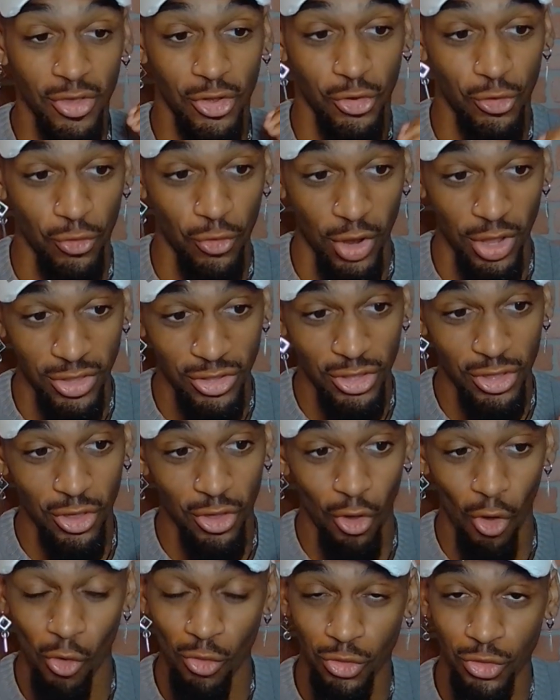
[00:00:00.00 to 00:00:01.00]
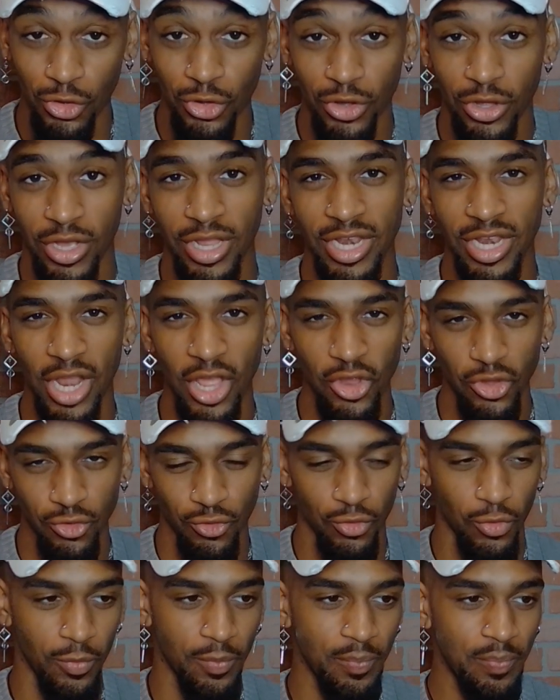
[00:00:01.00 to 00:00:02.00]
Crunch Culture
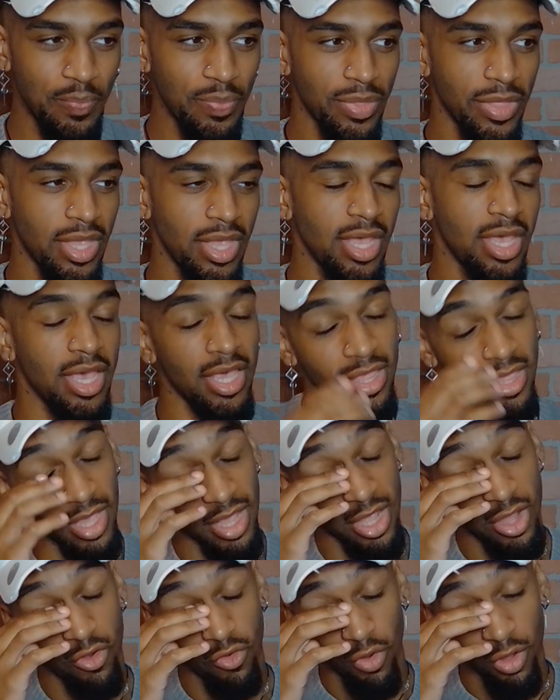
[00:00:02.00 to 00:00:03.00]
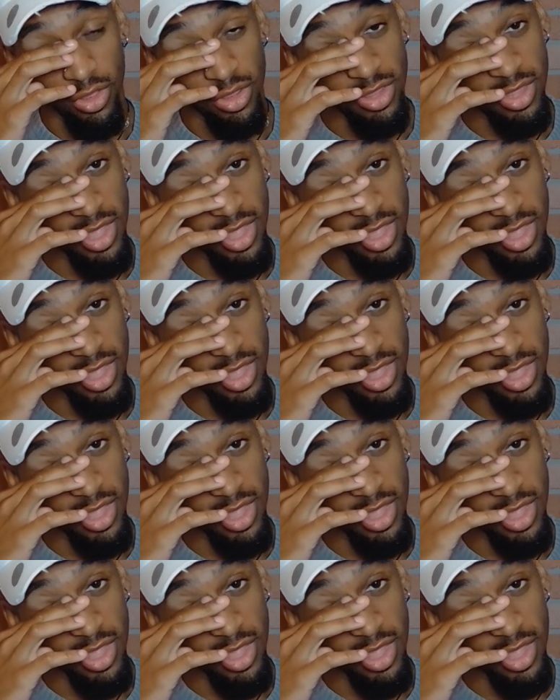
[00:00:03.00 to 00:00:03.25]
Conundrum is like crunch